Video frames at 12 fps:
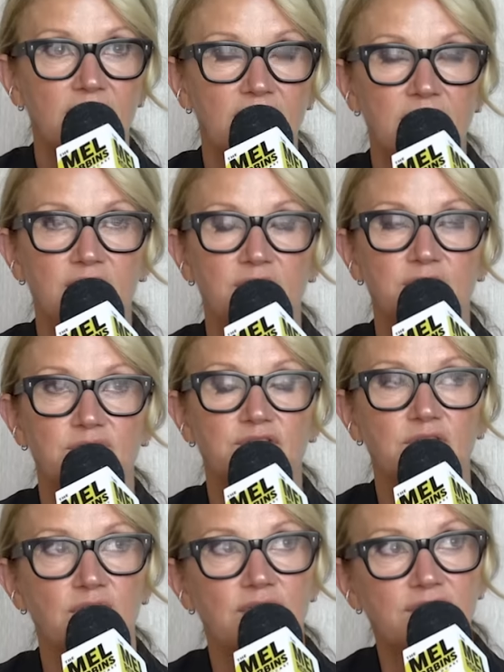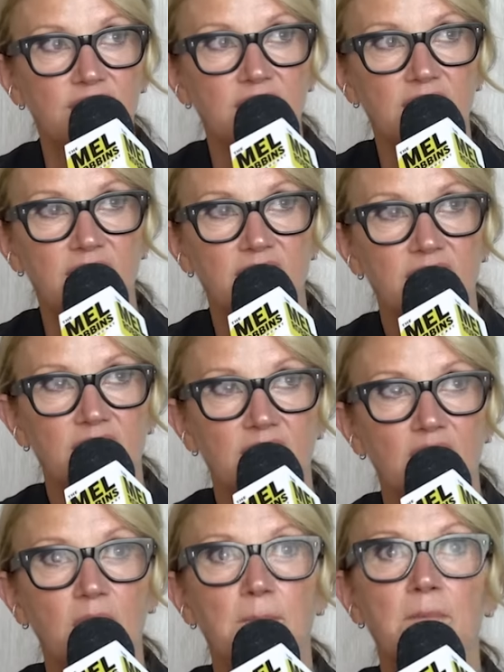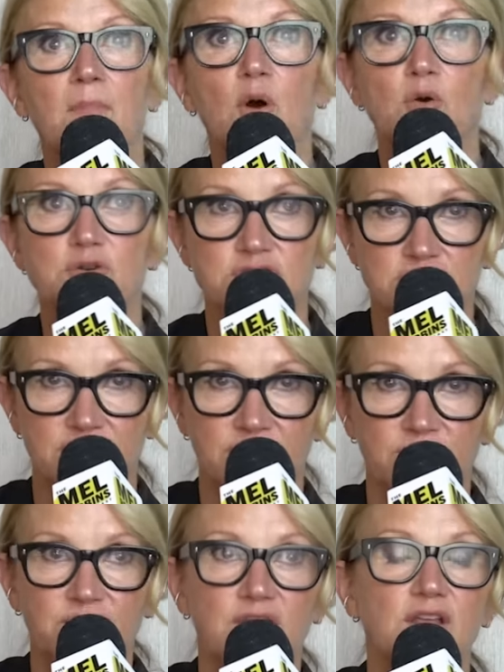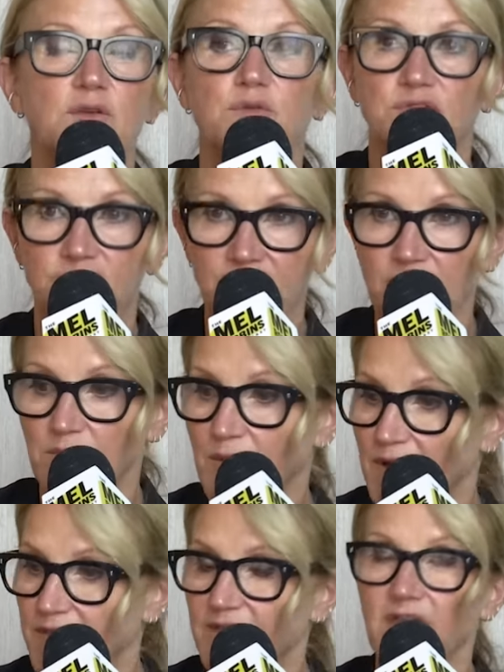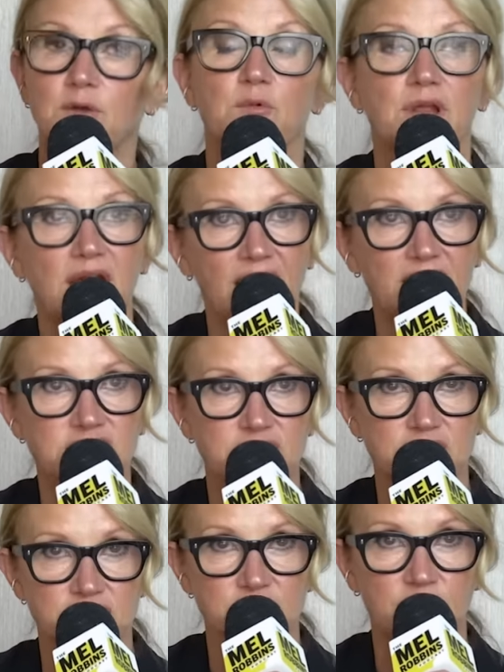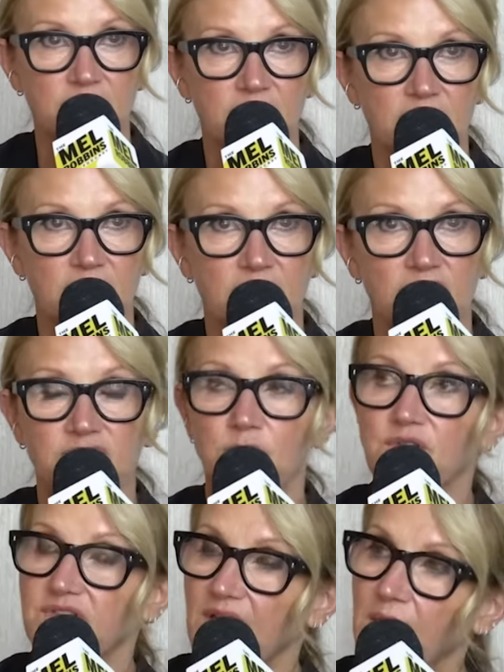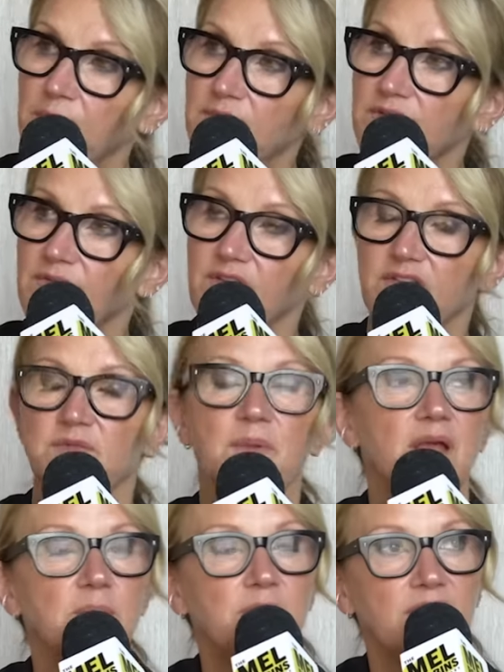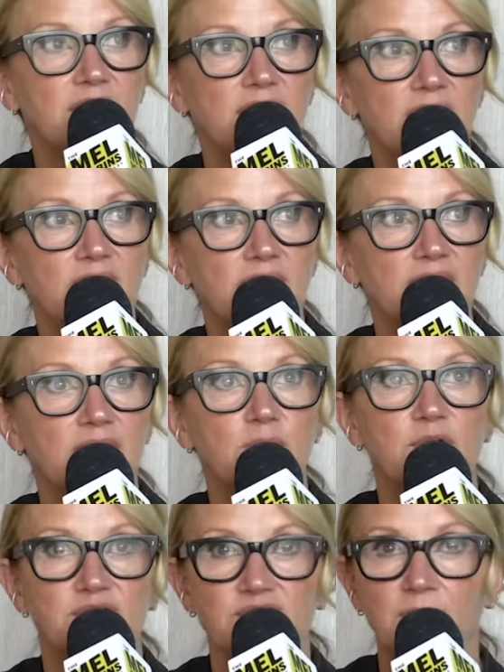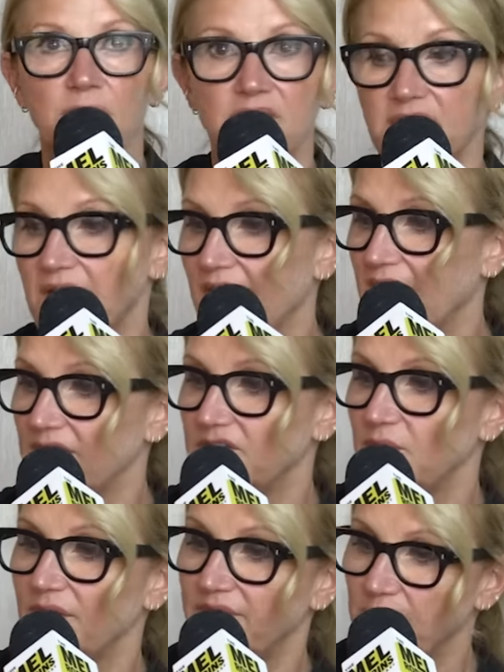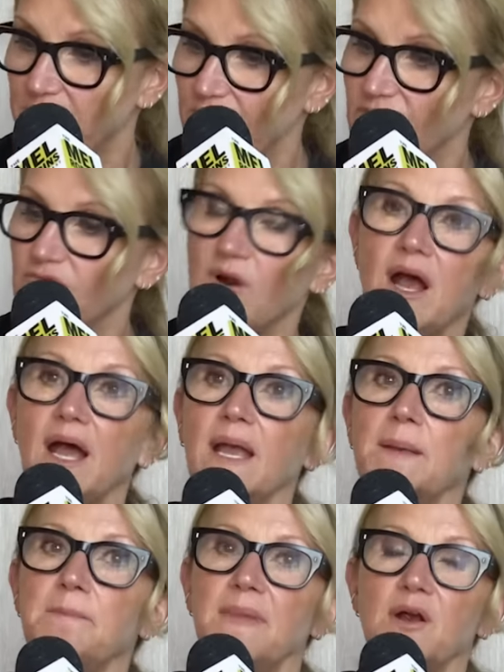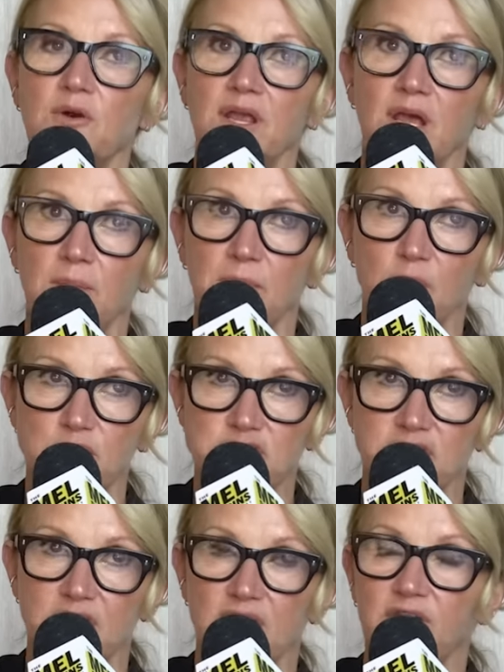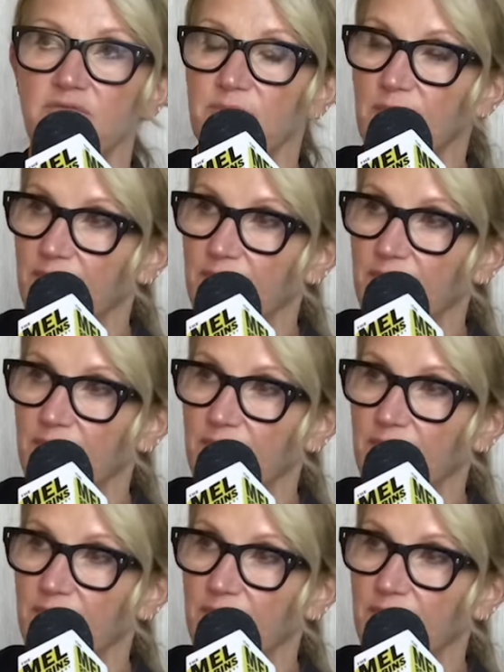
is the emotions that you sit with in reaction to it. So, examples of this might be that when somebody dies, you have a primary emotion of